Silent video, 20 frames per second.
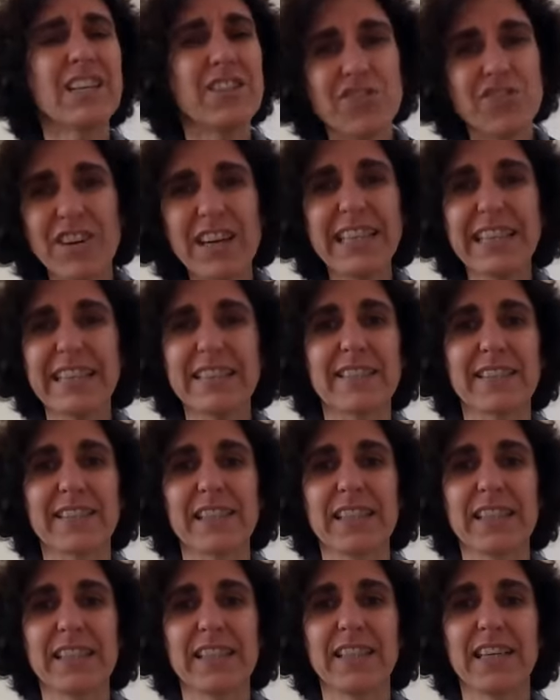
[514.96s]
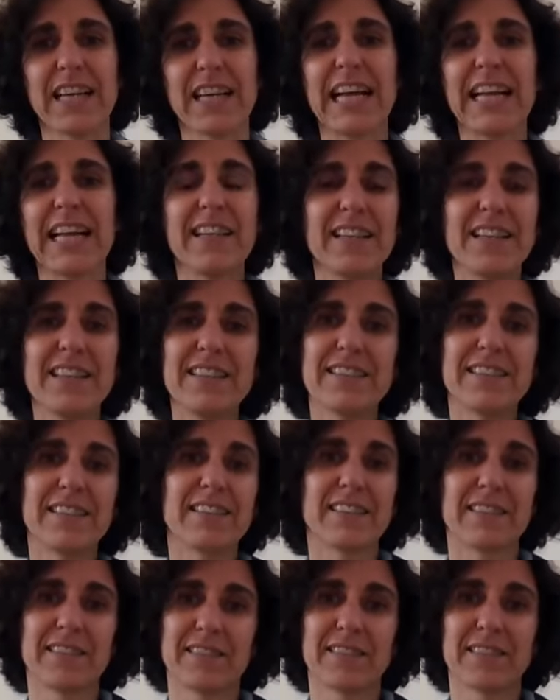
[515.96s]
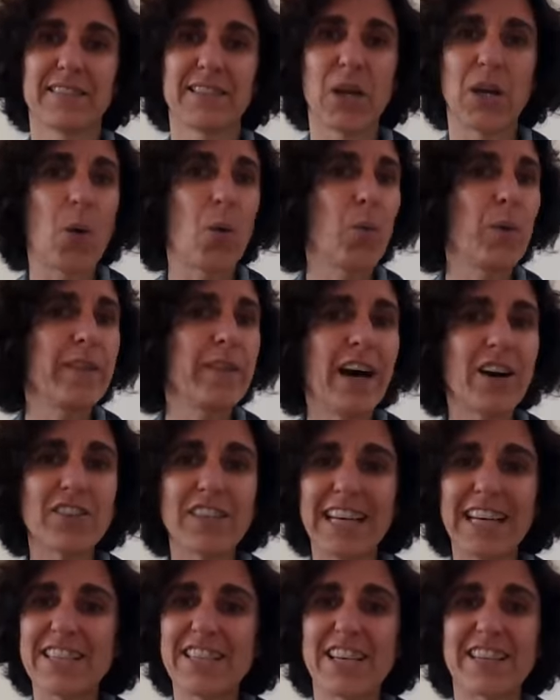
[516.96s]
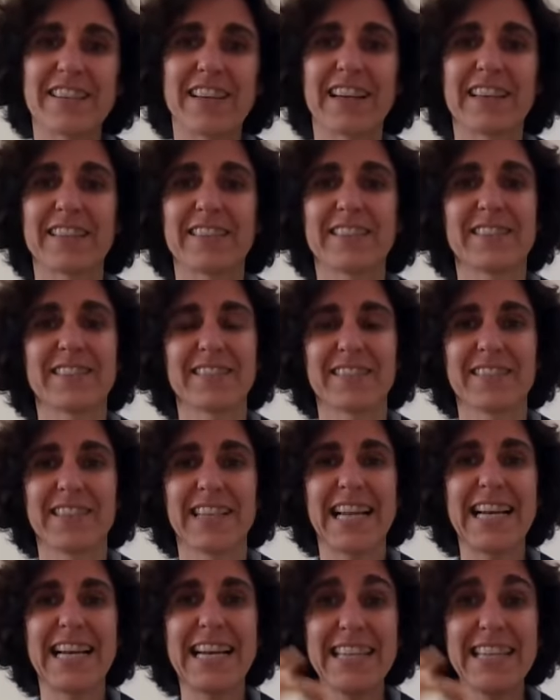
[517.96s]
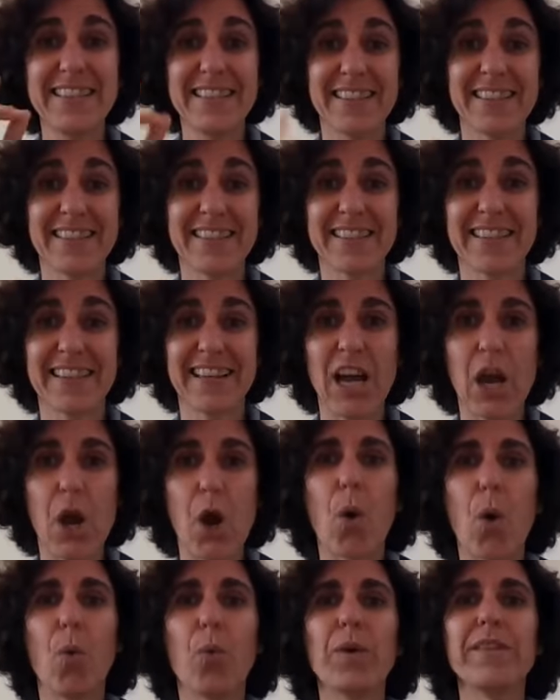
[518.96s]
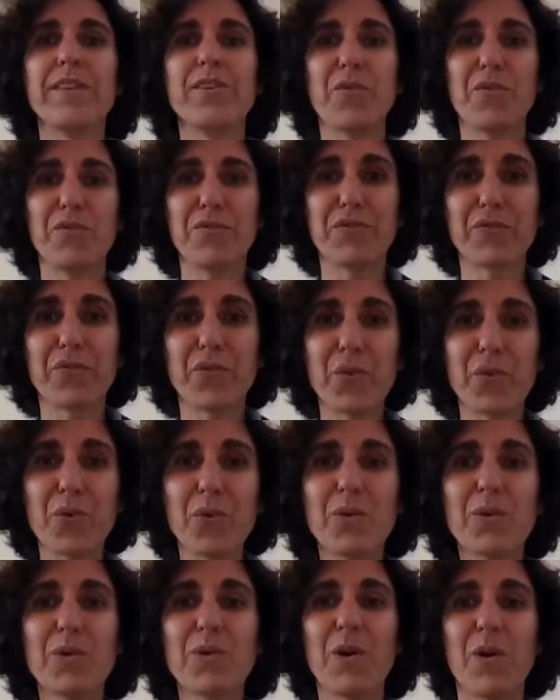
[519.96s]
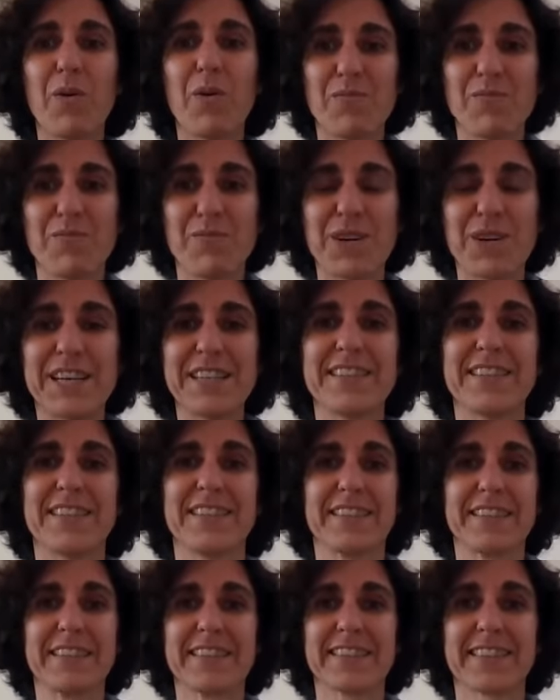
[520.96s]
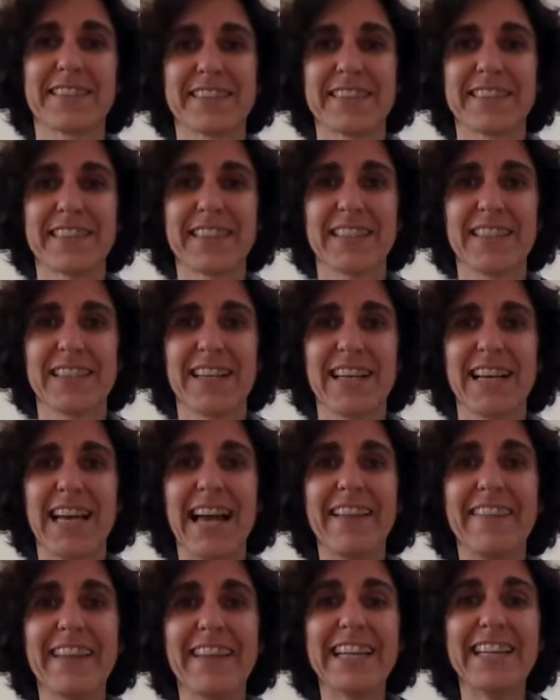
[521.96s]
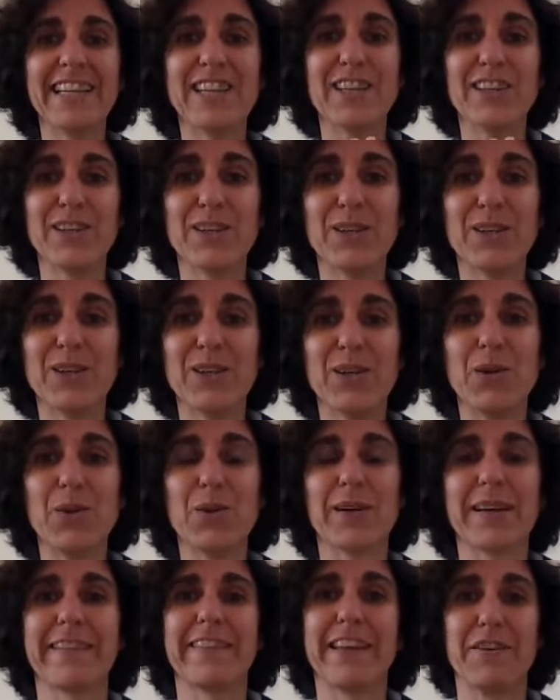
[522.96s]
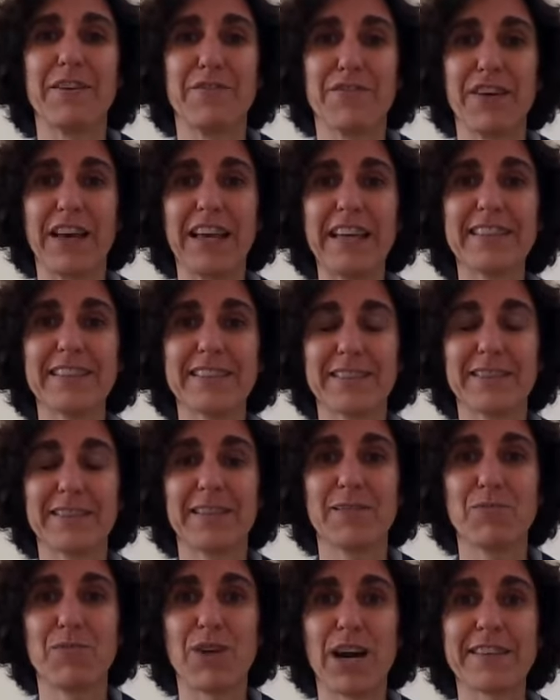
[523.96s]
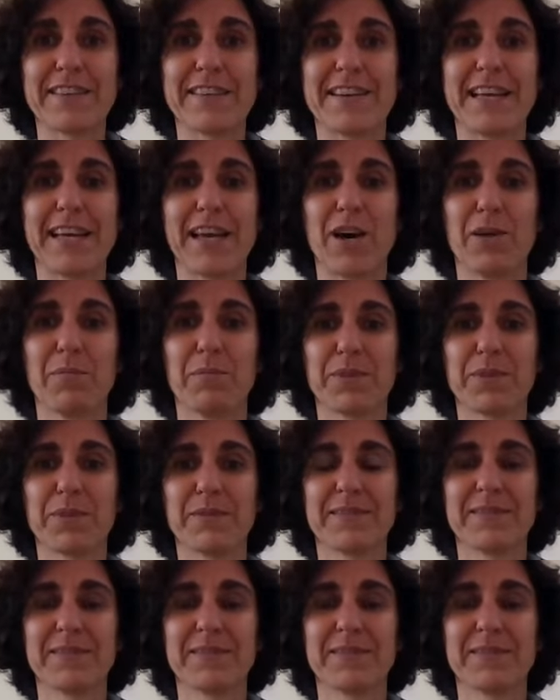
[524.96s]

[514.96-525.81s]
Try it. Listen without agenda. Listen with your full presence. And then look at their face, brightening up.